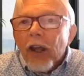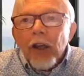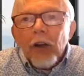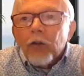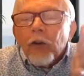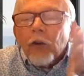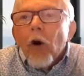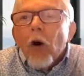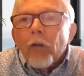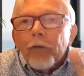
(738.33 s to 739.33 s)
And it
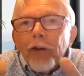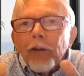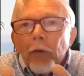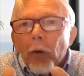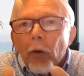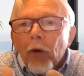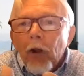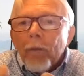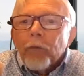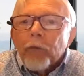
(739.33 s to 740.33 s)
is just not
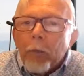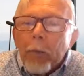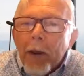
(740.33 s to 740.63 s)
feasible